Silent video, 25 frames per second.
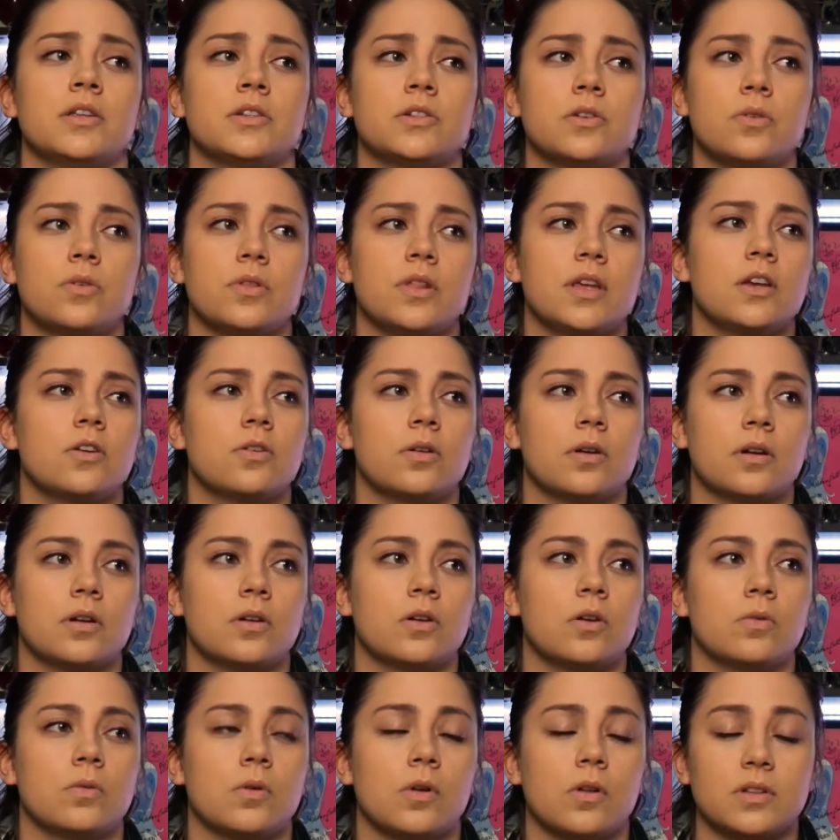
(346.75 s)
so the
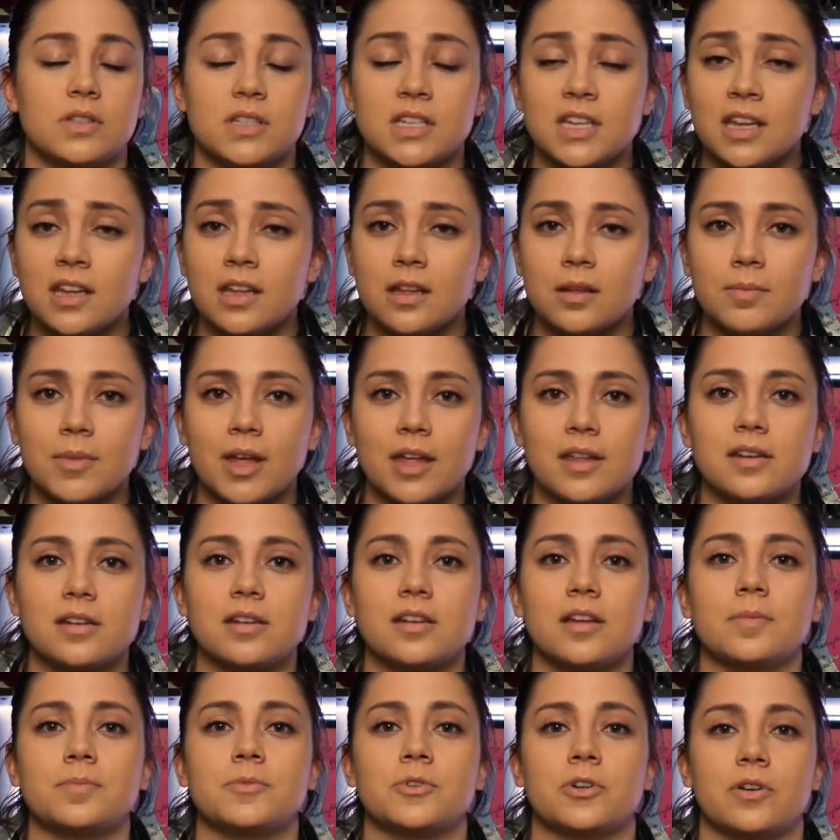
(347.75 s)
Critical Role team
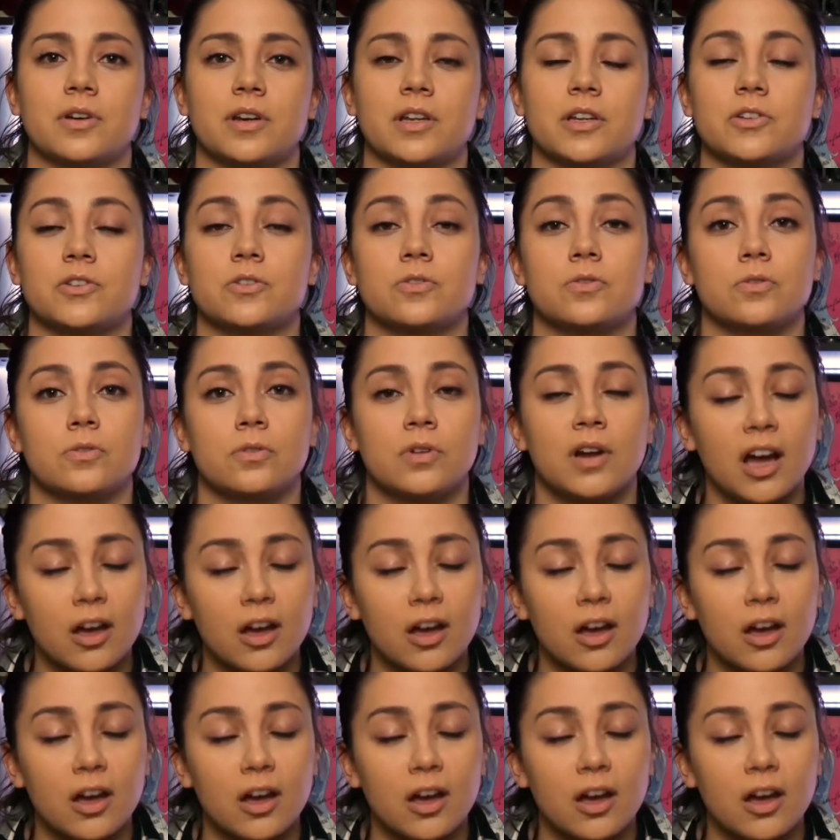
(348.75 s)
ended up turning to